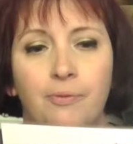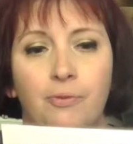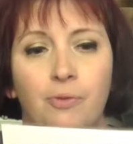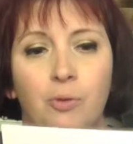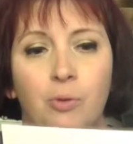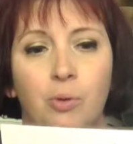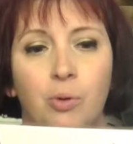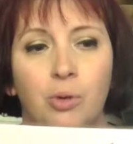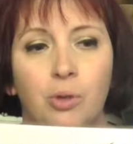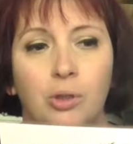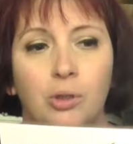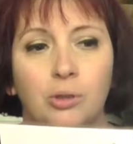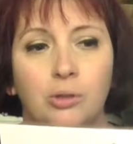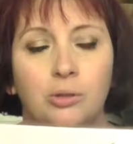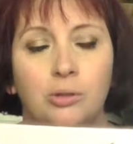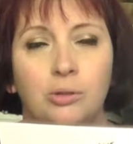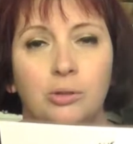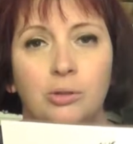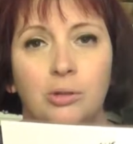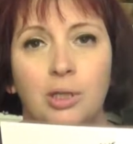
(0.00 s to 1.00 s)
for
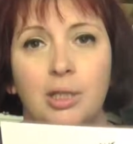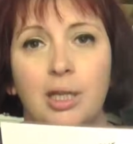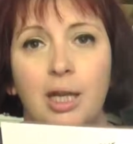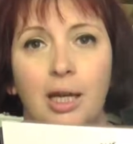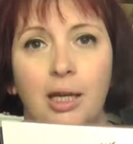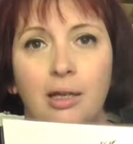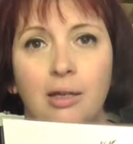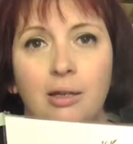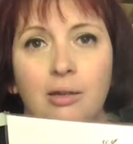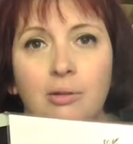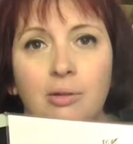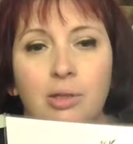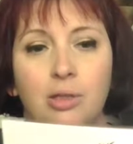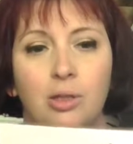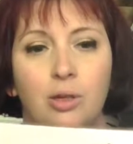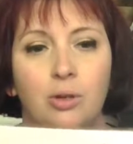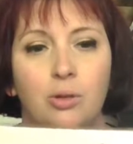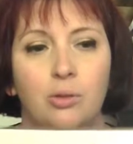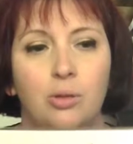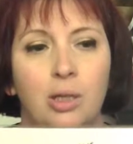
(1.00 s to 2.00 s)
the day.
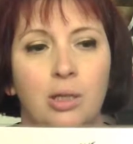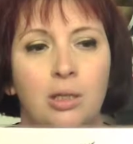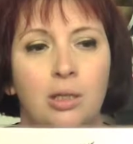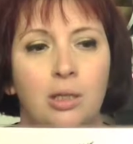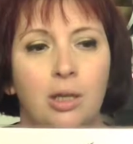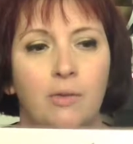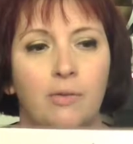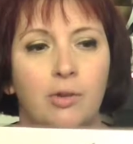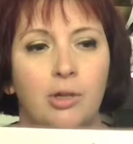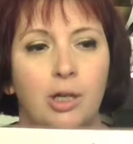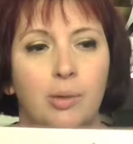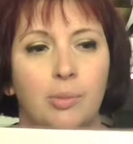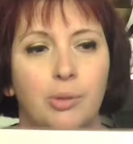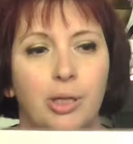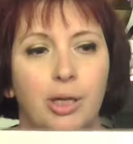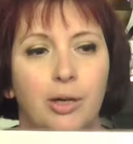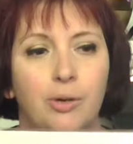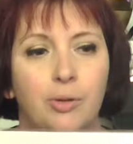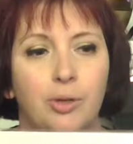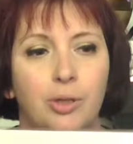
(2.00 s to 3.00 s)
So they did that for a couple
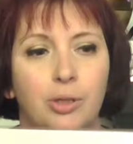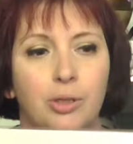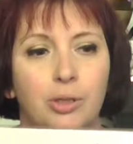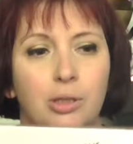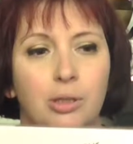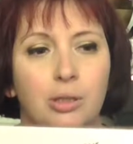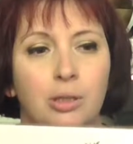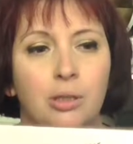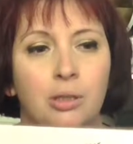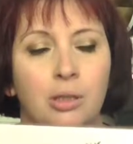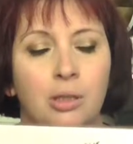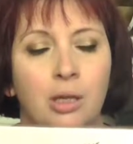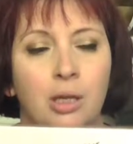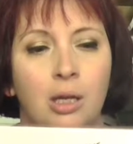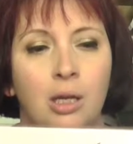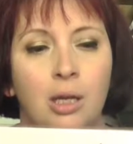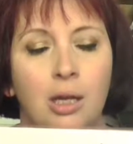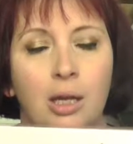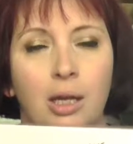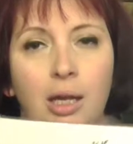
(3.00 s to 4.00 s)
hours,
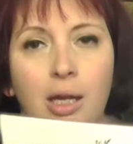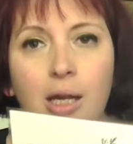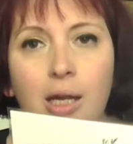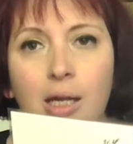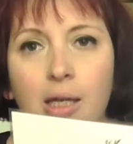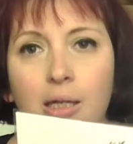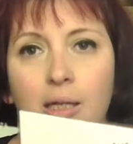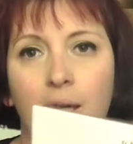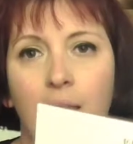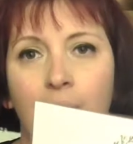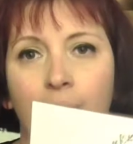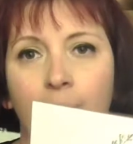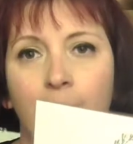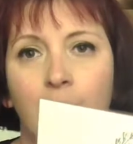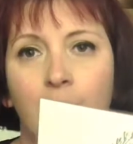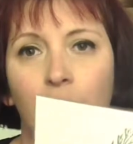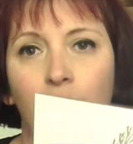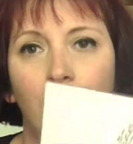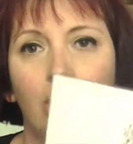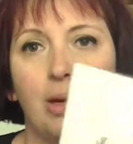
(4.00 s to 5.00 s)
and I
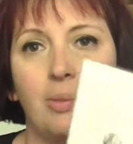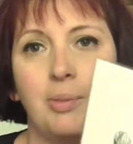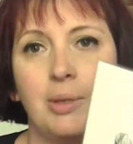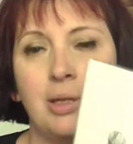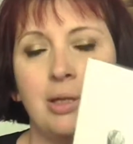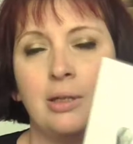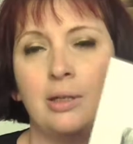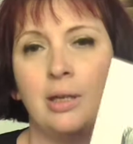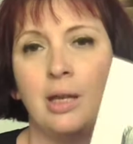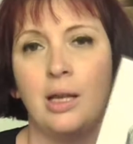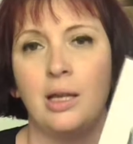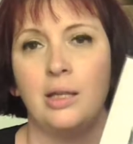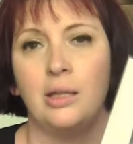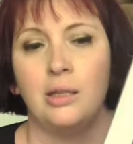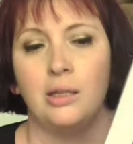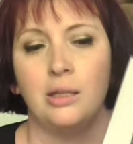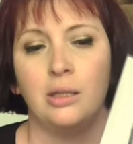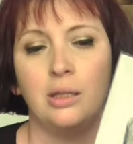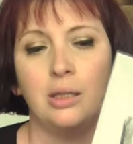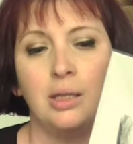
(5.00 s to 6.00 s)
went shopping
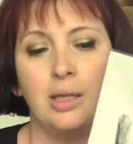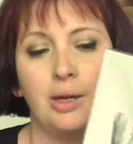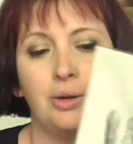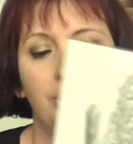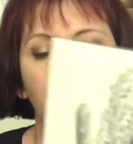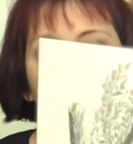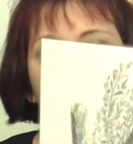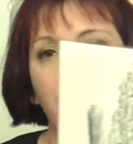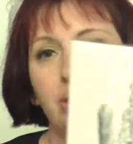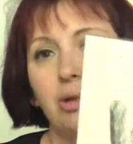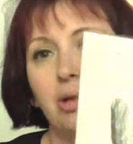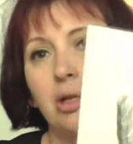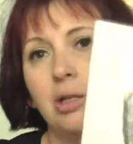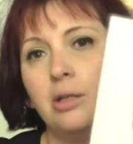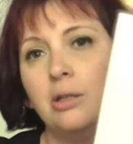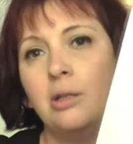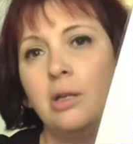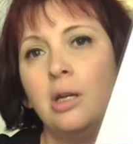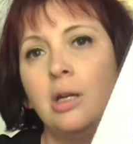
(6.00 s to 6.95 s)
in the downtown area.